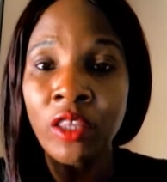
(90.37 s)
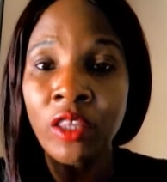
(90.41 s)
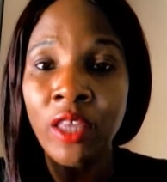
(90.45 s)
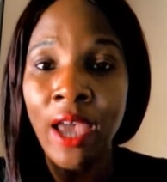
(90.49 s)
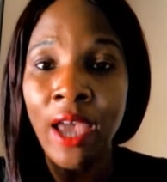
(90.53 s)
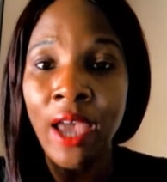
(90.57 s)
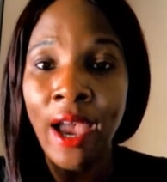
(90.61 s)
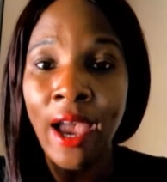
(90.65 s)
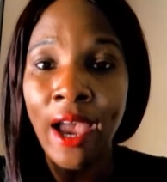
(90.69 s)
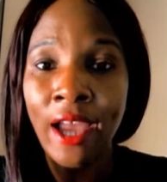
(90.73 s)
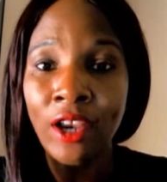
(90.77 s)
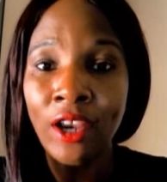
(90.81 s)

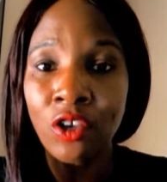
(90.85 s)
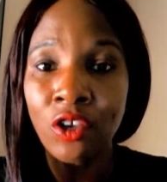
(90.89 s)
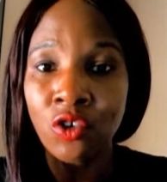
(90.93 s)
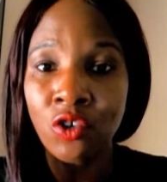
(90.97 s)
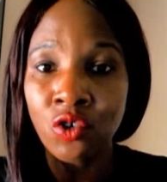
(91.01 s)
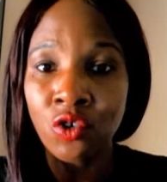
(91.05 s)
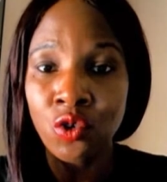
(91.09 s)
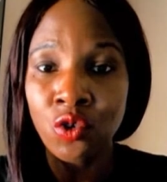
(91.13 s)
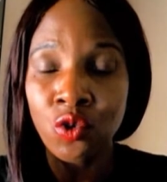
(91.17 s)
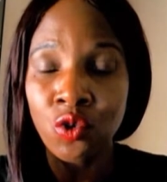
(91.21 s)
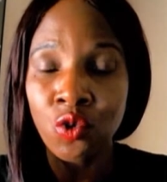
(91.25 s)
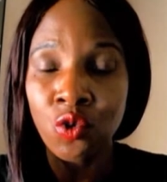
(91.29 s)
that
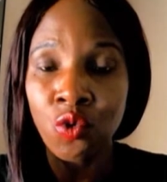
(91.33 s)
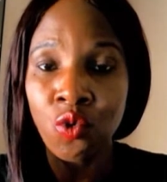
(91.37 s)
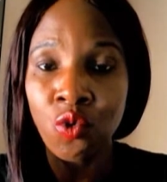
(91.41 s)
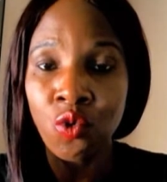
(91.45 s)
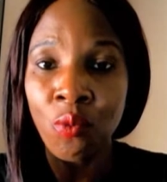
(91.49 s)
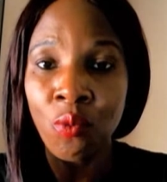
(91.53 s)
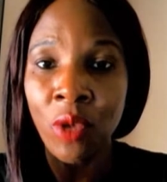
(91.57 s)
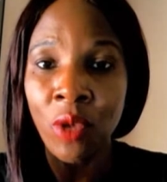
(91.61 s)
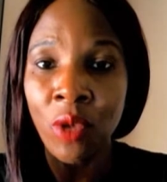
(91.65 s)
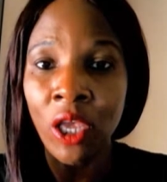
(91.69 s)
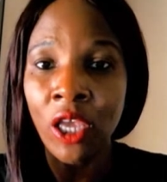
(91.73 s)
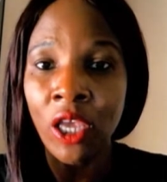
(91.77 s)
you
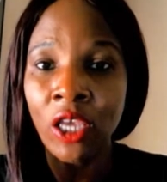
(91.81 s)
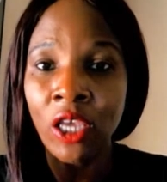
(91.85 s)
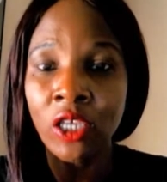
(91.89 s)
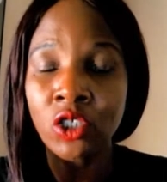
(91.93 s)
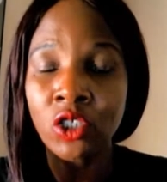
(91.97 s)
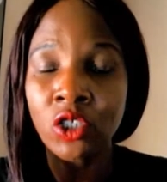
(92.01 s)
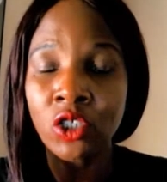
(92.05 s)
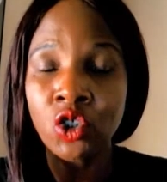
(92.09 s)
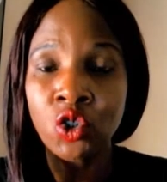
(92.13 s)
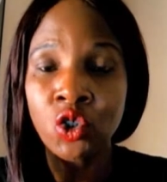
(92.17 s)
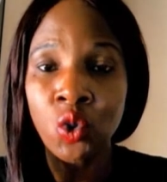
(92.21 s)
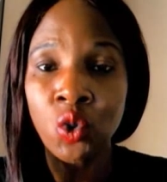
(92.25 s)

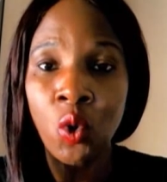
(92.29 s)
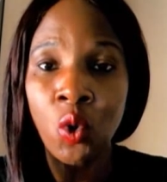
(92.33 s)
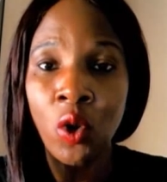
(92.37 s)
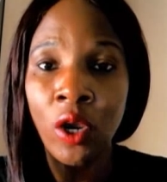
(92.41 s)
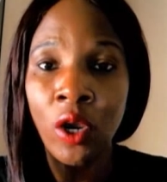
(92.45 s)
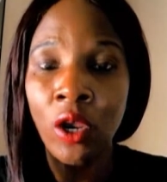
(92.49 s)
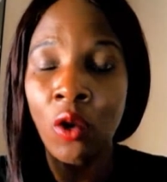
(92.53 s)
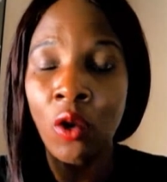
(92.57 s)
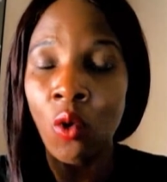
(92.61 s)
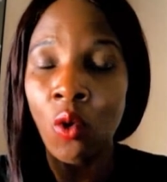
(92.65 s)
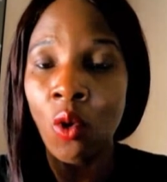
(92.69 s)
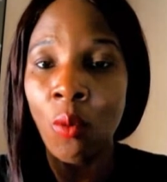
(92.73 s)
may
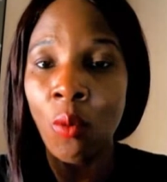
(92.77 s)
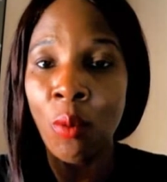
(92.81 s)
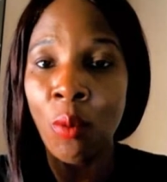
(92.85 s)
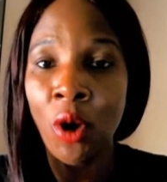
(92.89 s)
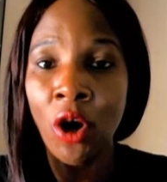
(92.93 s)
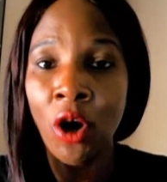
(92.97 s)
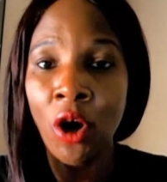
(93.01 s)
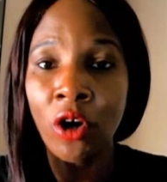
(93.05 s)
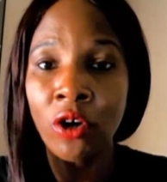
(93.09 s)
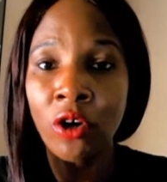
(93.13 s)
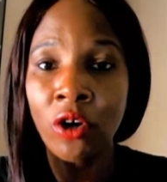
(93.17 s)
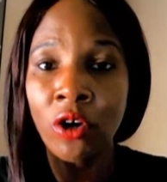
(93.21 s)
join or
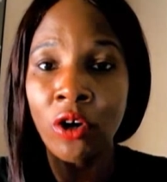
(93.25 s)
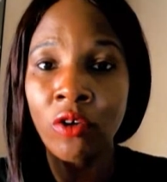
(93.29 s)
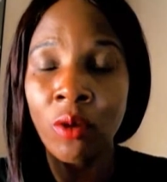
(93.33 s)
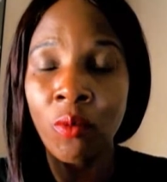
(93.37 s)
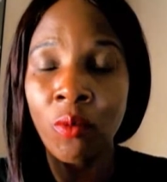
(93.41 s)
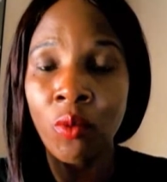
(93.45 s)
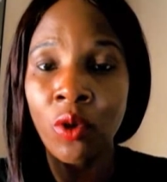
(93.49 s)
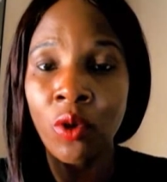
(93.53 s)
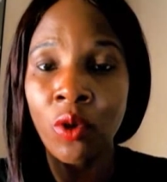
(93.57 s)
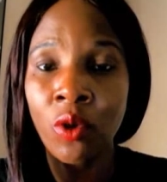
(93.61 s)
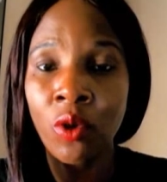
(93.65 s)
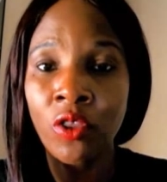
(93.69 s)
partner
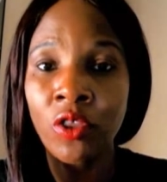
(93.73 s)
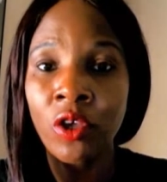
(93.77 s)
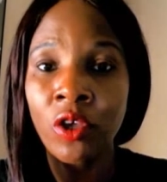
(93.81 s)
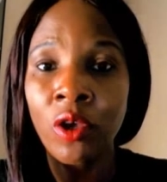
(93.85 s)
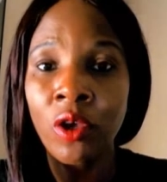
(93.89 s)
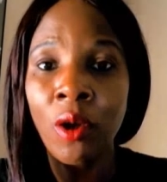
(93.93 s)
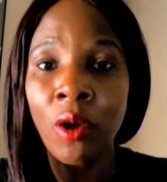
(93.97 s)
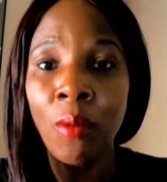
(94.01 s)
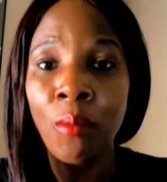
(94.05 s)
up with,